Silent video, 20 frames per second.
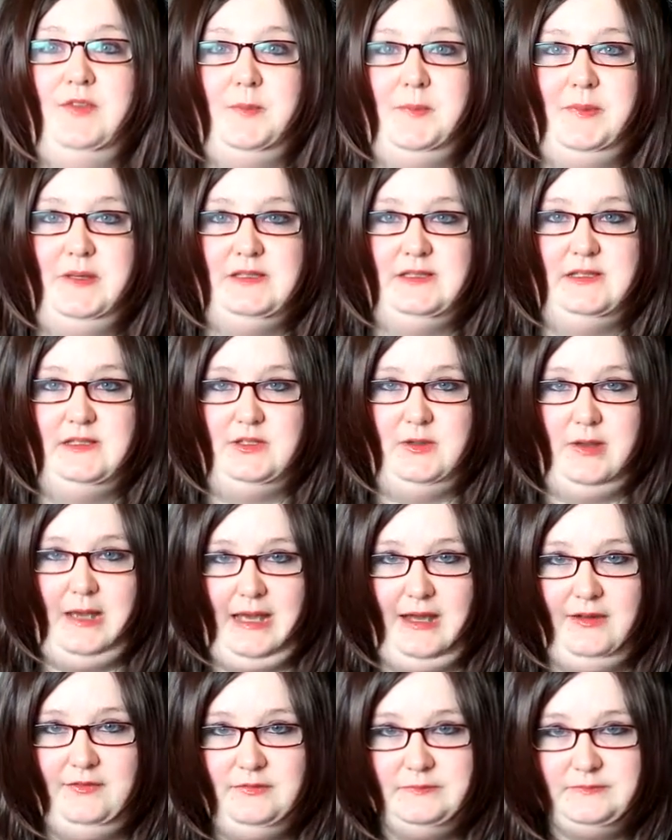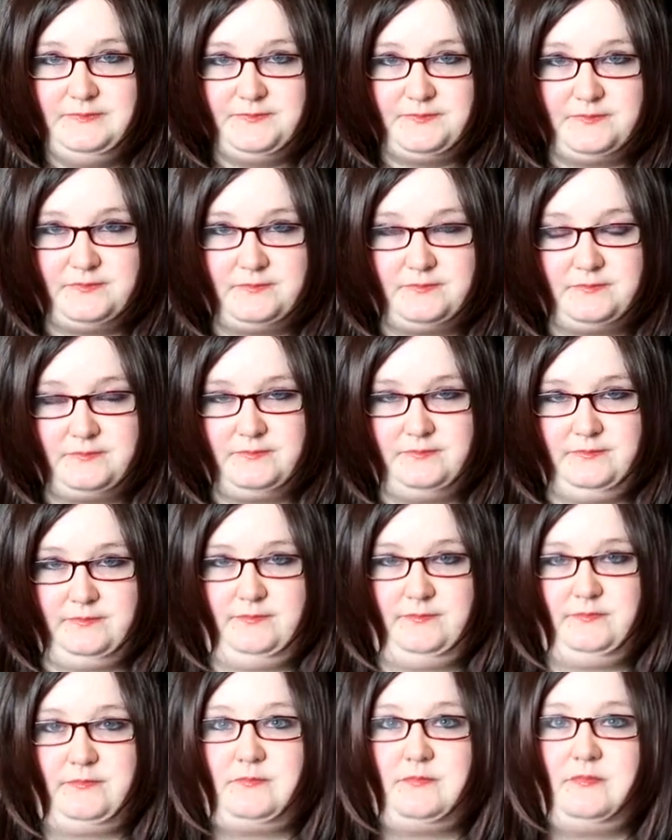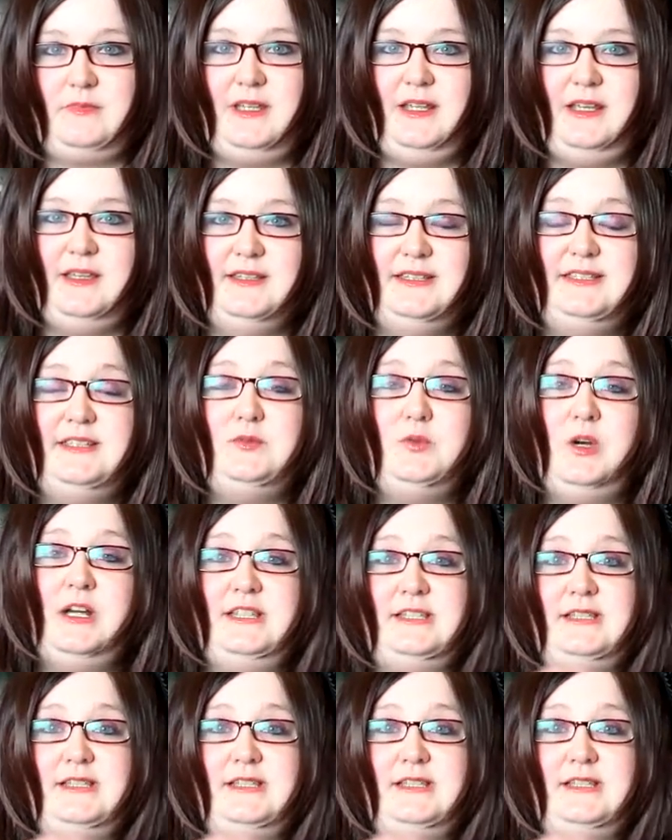the business you have. This is why it's